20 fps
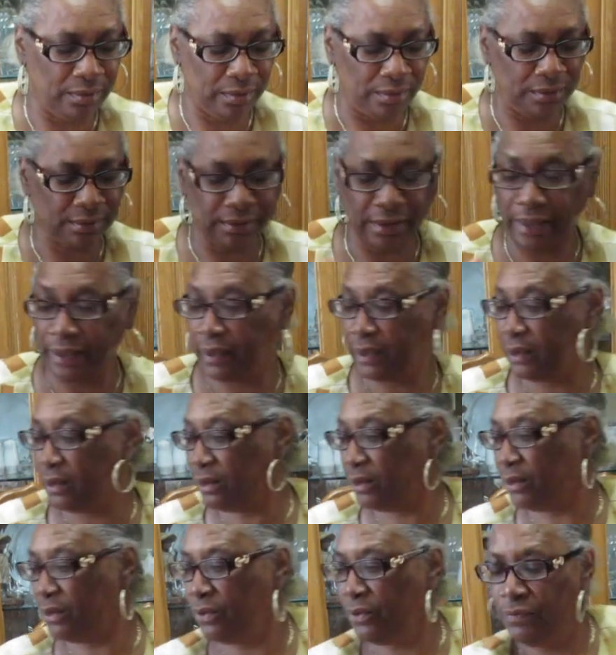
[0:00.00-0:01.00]
It looks like
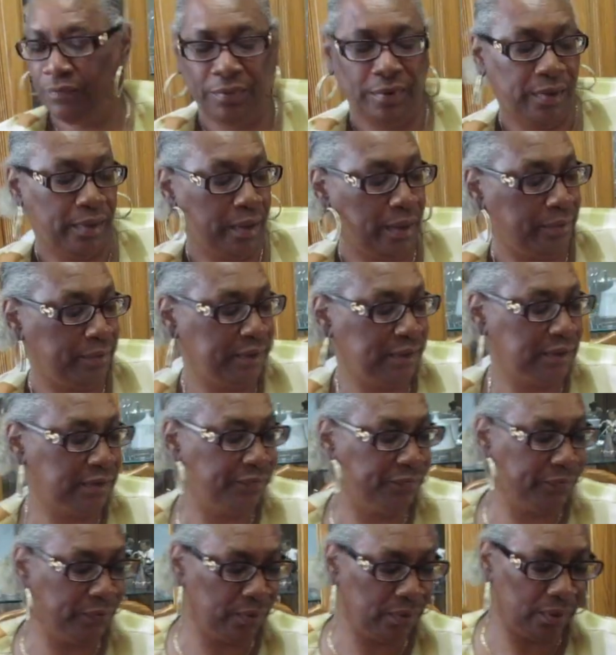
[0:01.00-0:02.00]
over there is
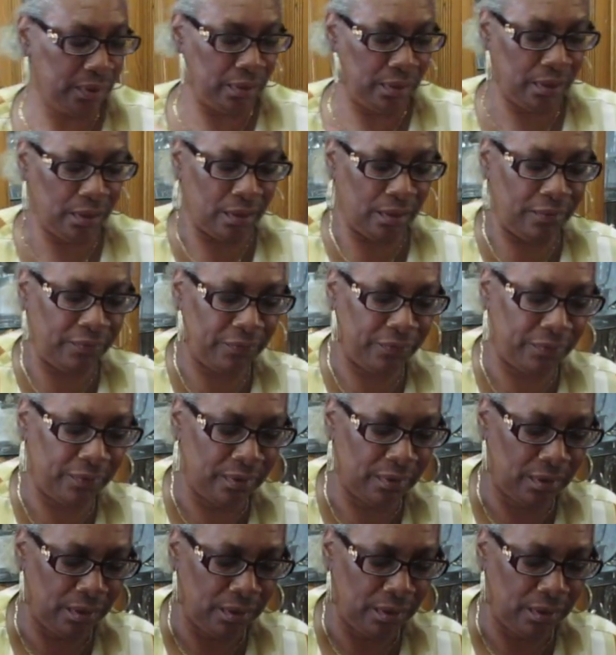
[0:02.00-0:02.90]
full enough.